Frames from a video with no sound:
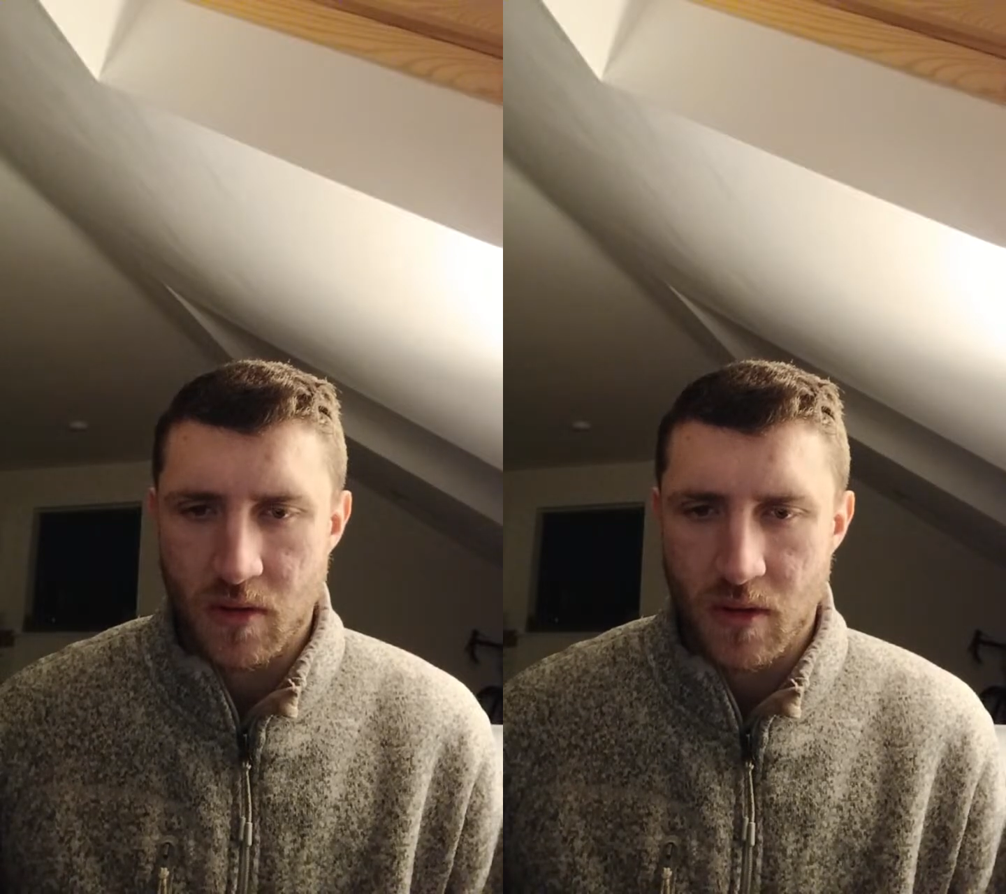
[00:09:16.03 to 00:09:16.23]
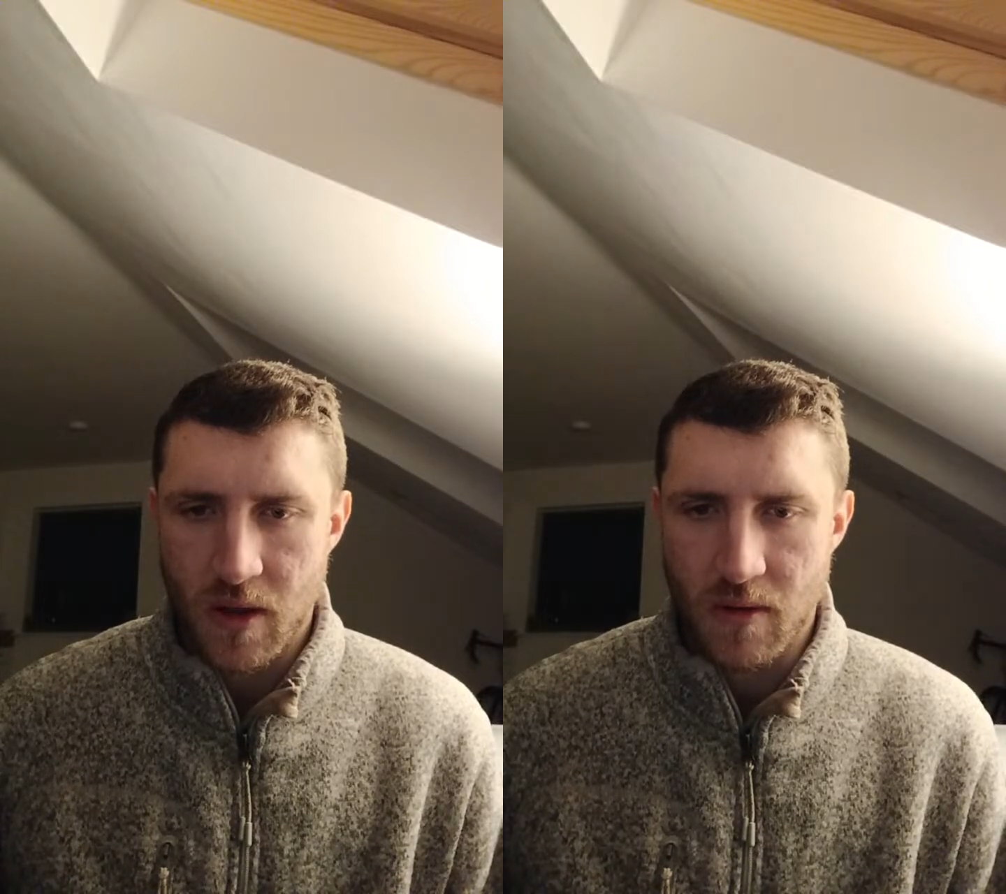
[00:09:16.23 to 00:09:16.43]

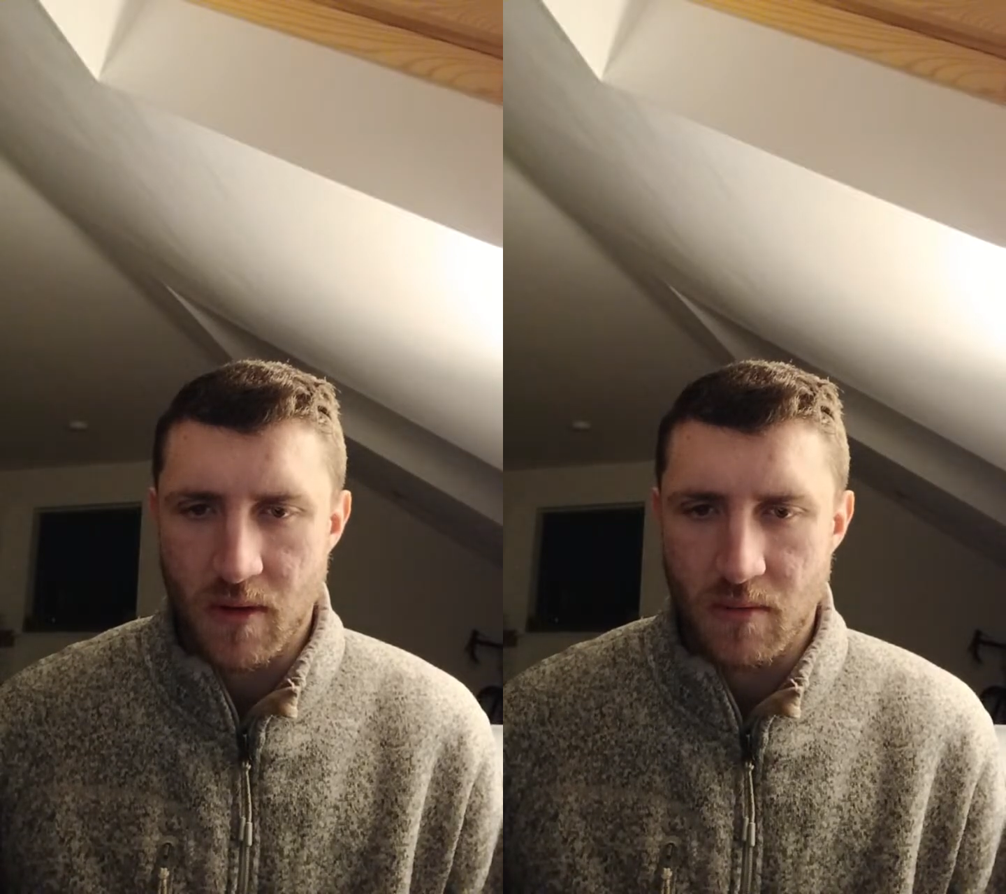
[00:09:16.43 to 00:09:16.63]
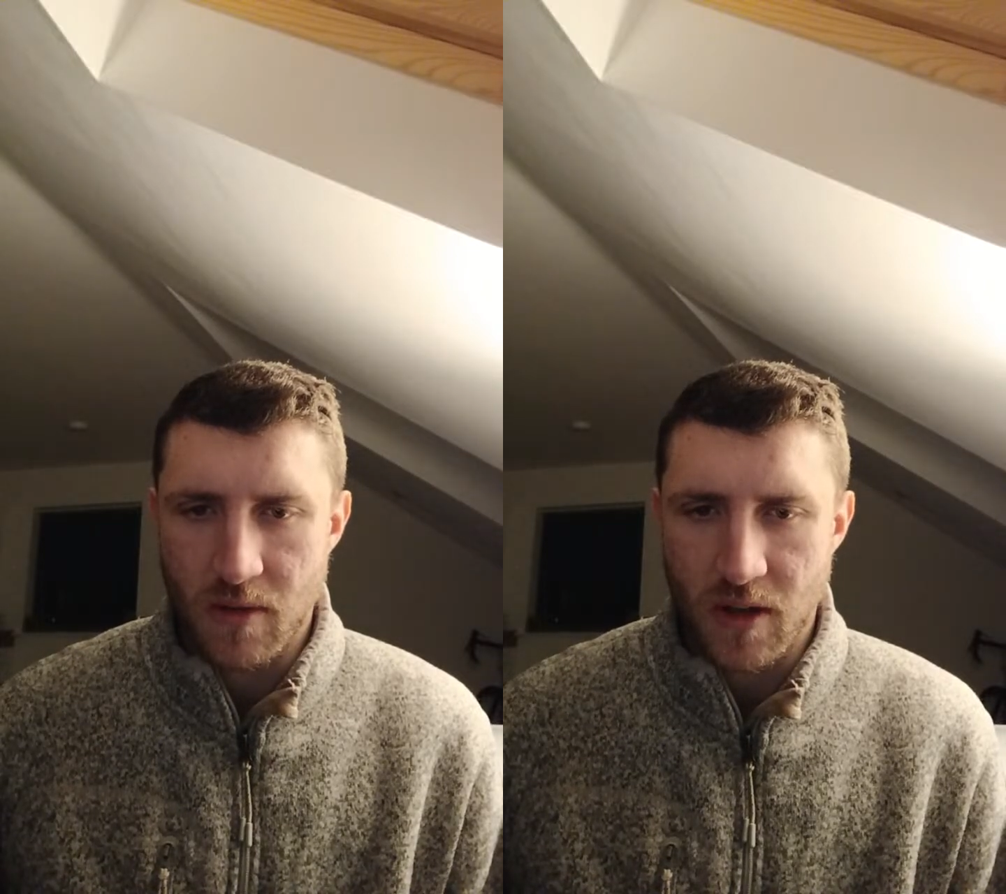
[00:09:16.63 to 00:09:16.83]

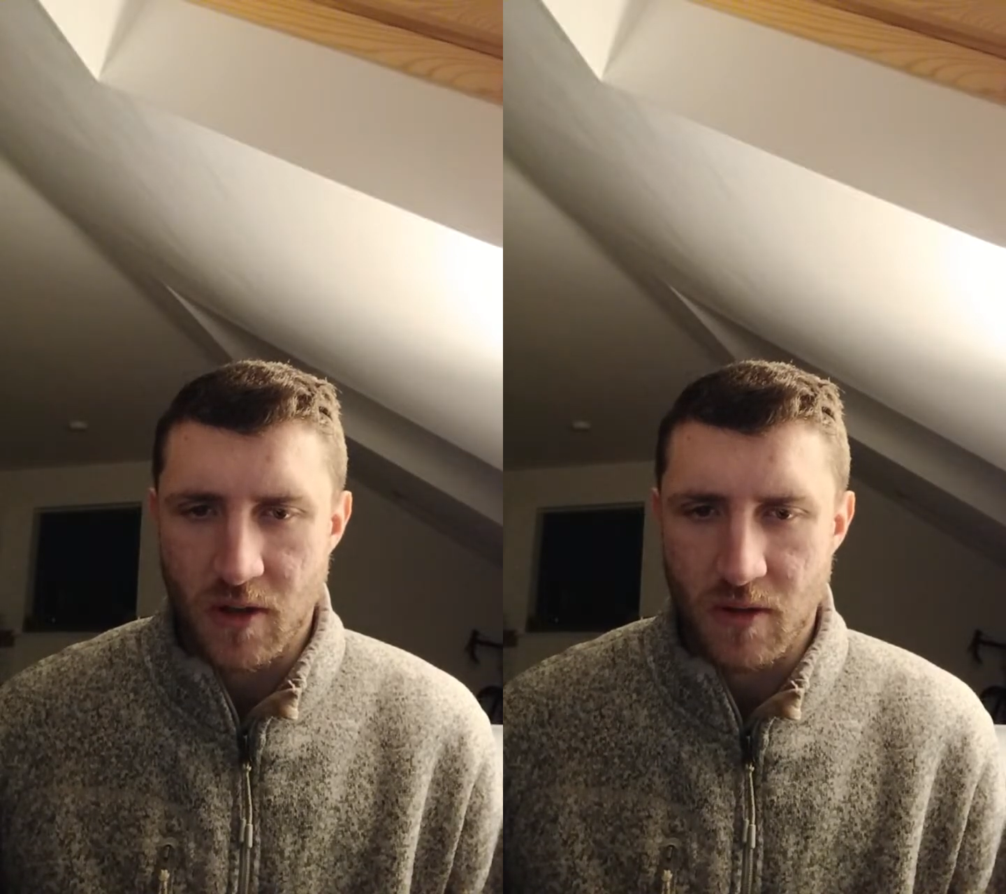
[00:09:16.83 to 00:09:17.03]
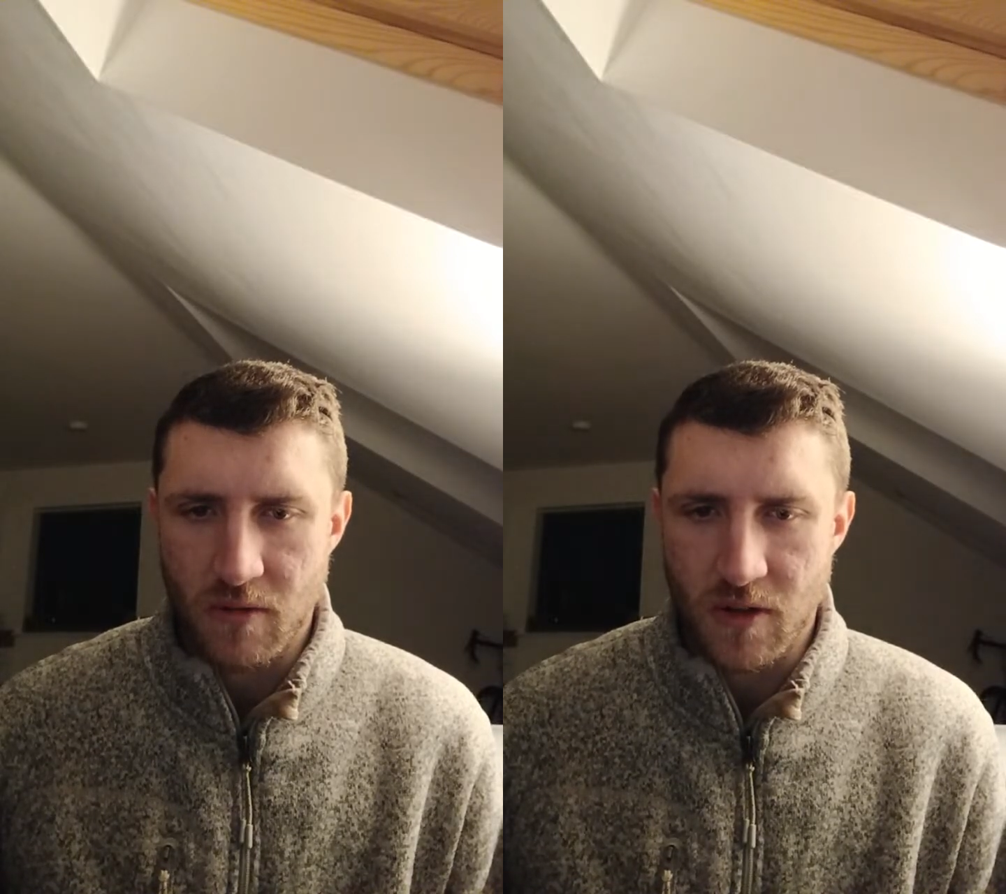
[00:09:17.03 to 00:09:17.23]

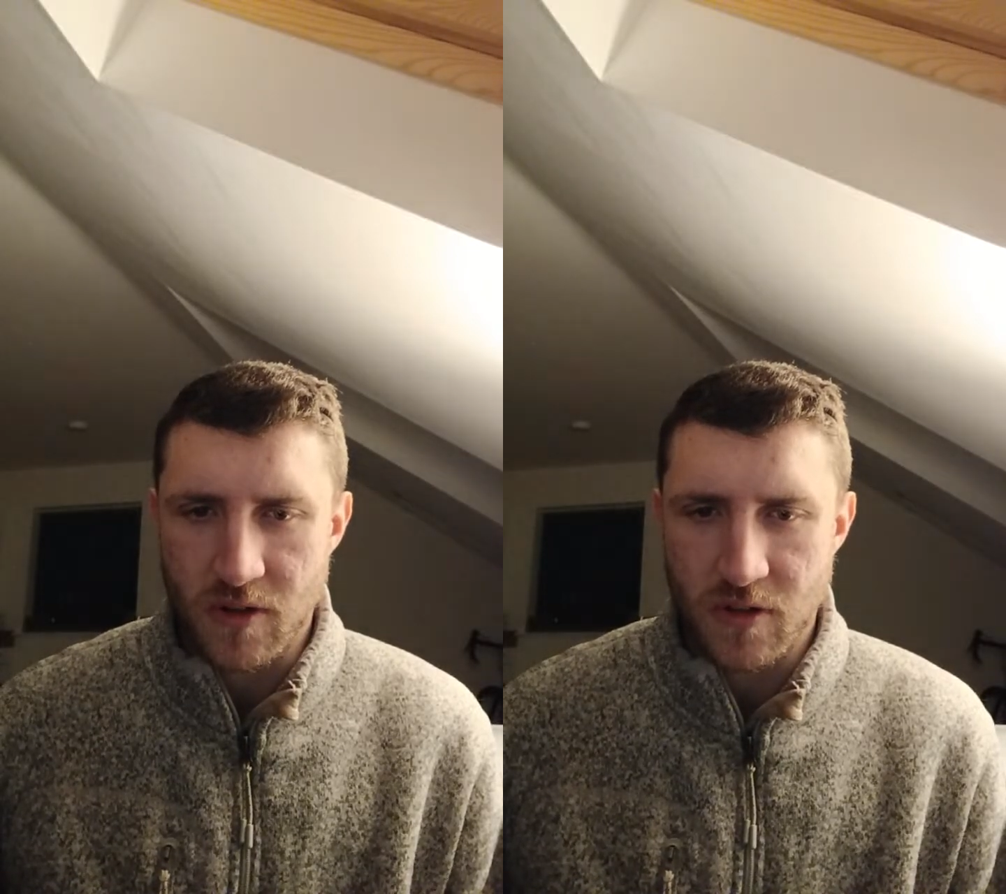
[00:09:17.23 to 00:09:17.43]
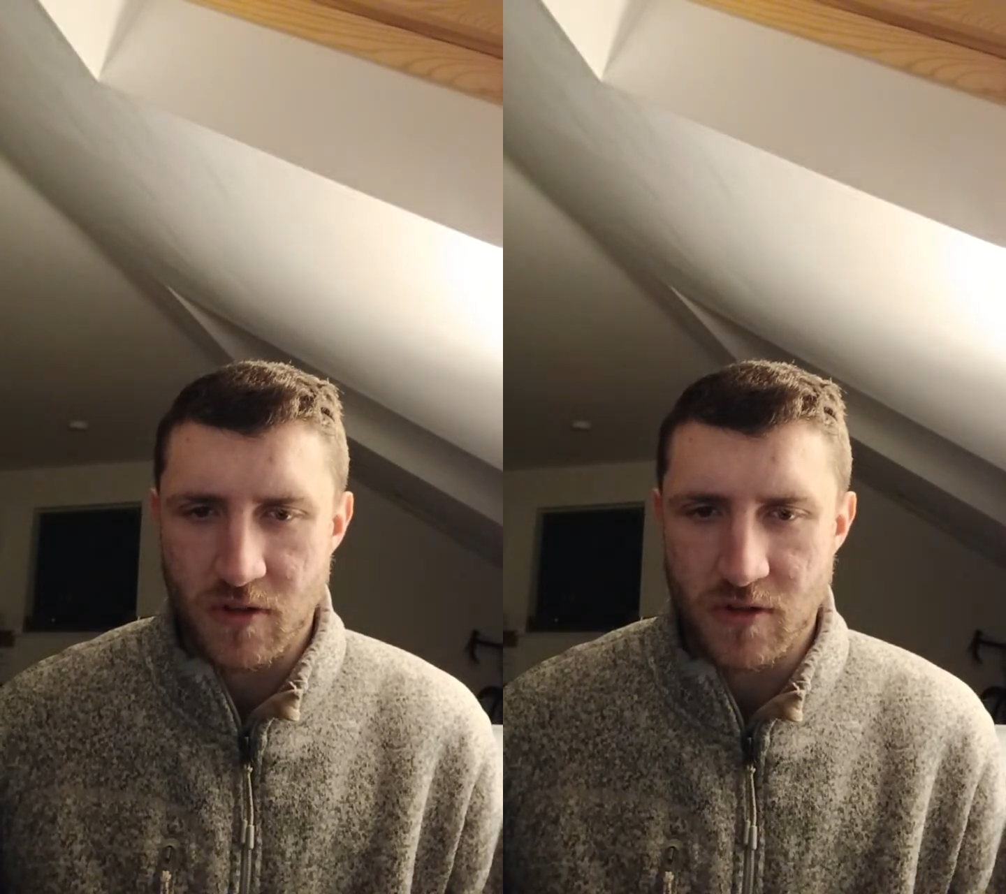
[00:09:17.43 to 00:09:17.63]
don't. Well,
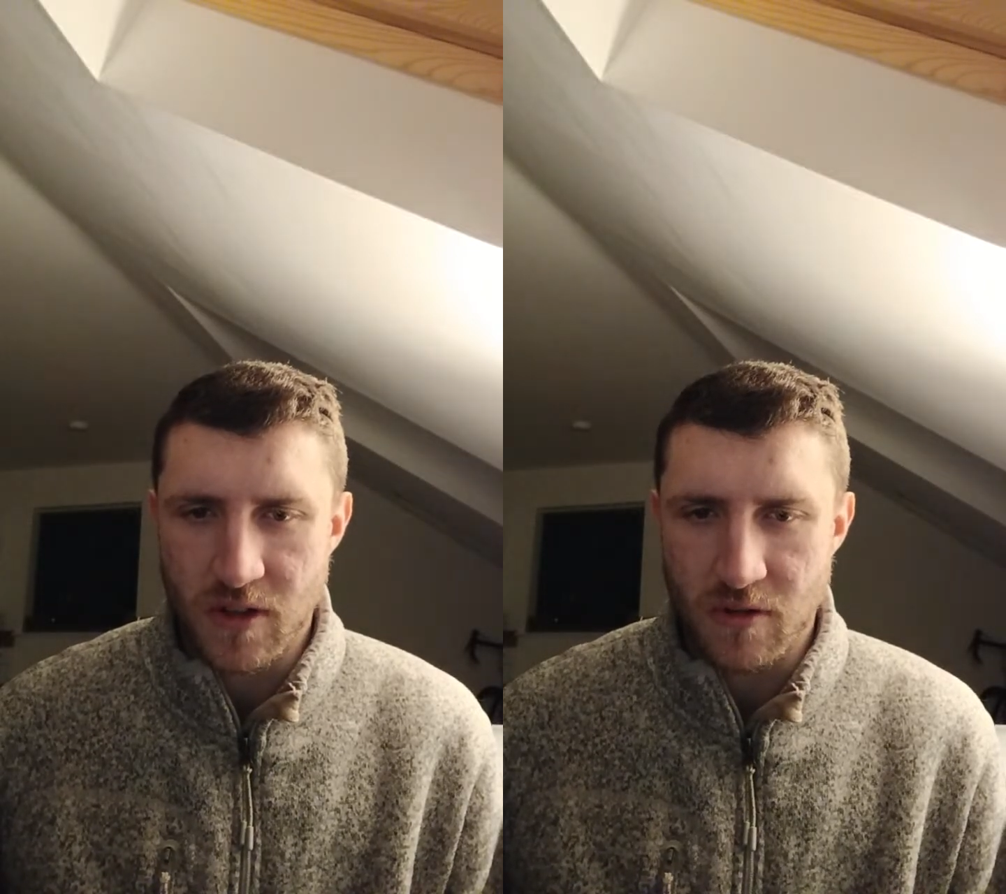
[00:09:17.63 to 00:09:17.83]
Susie